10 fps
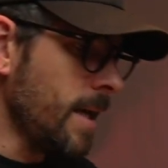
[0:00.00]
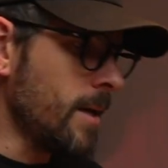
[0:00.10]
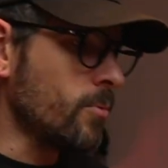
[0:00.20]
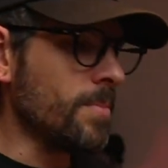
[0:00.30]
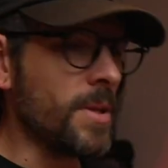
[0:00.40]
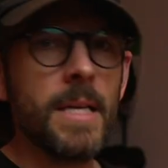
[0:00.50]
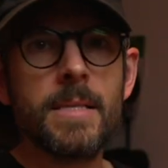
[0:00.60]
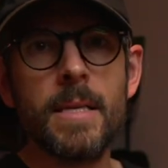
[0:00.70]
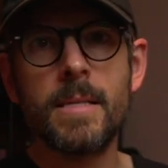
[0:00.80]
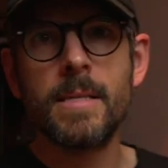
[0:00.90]
It
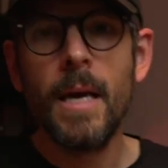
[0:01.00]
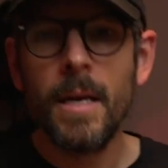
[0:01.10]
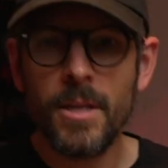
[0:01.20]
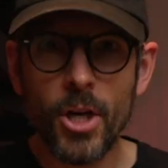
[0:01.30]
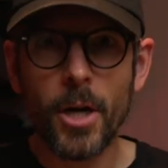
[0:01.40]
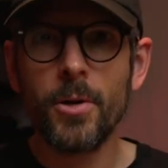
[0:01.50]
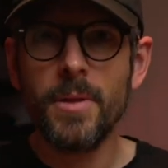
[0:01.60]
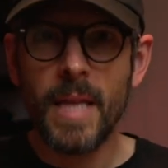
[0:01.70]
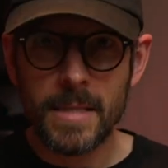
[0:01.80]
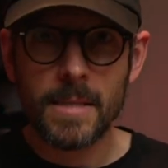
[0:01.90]
replaces Docker
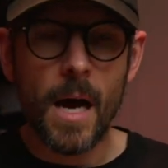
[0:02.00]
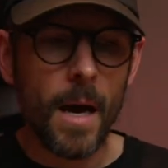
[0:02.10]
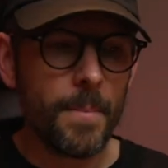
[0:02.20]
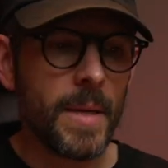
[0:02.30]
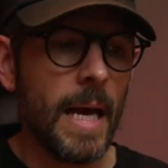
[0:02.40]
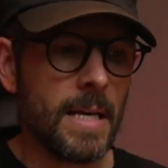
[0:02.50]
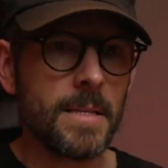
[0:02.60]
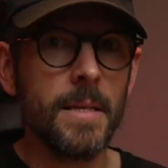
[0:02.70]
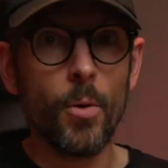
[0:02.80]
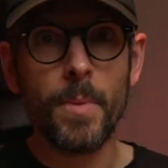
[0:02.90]
Desktop
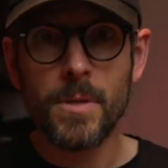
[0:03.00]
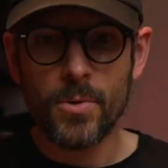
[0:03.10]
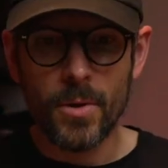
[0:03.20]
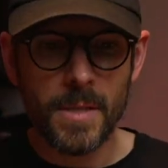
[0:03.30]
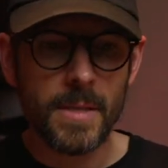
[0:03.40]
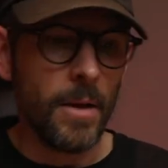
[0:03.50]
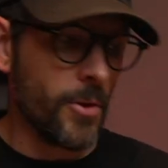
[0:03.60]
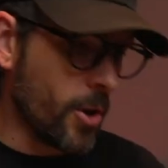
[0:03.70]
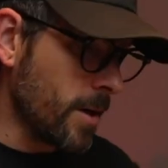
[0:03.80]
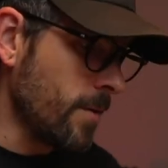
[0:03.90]
as an open source
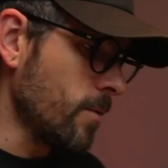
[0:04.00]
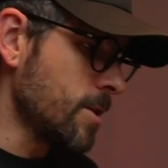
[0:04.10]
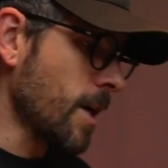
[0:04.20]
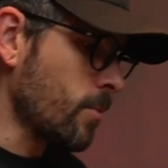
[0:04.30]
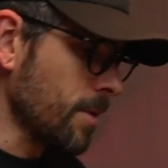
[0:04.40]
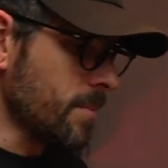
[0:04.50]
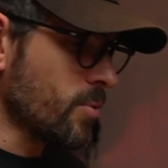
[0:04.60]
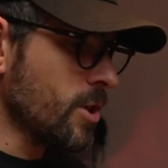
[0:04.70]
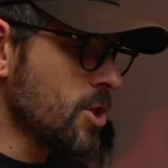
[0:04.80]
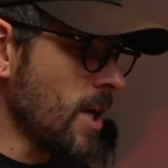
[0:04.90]
alternative, which I really
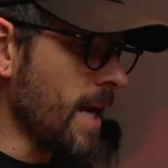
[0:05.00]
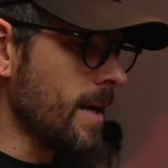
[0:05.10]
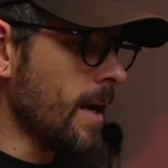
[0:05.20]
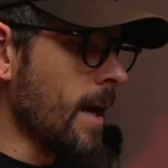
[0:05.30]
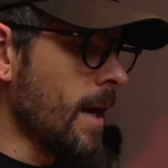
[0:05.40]
appreciate.